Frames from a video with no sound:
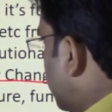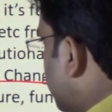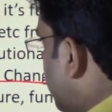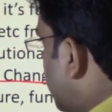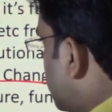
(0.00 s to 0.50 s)
the
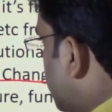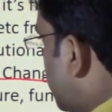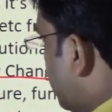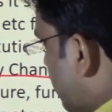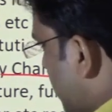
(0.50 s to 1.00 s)

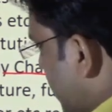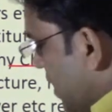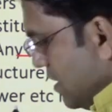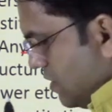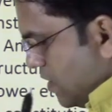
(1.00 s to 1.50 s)
condition,
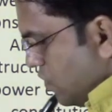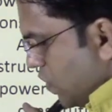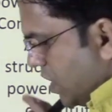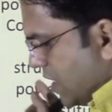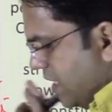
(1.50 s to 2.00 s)
right, uh,
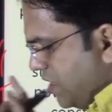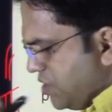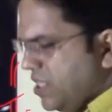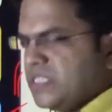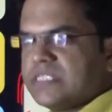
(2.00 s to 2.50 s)
unka
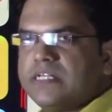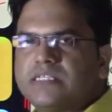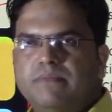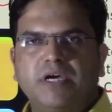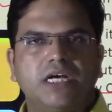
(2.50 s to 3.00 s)
condition is tarah
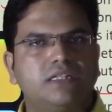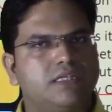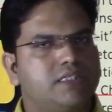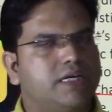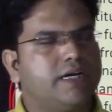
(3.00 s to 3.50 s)
se bana
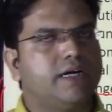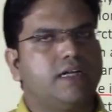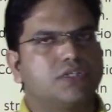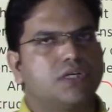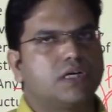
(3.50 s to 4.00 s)
diya jayega
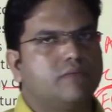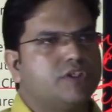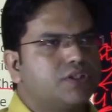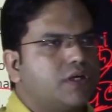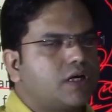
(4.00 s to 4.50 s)
election
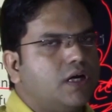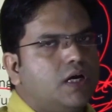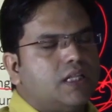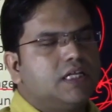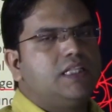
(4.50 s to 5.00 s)
commission ka,
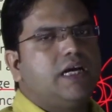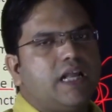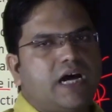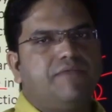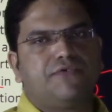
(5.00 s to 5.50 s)
that they will
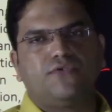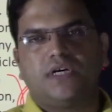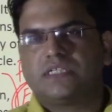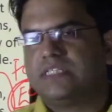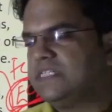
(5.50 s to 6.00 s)
have to
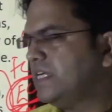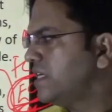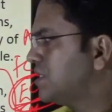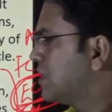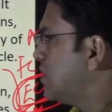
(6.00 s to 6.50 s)
dance, these
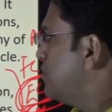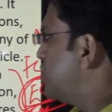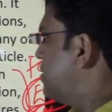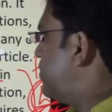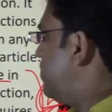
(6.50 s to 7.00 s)
election
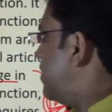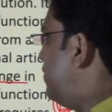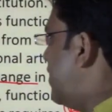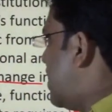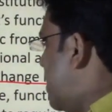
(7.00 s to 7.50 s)
commission people
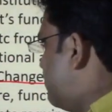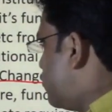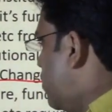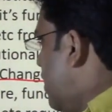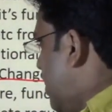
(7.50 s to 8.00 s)
will have
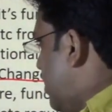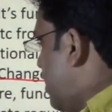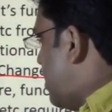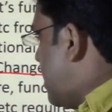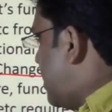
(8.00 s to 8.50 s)
to,
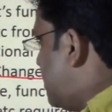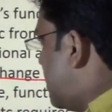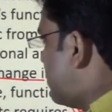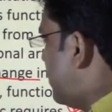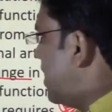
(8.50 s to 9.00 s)
and
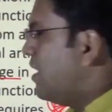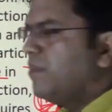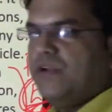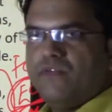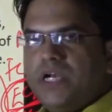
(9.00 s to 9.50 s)
that will
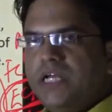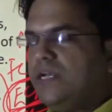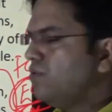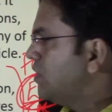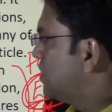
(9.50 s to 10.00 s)
happen only
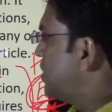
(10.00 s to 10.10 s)
into the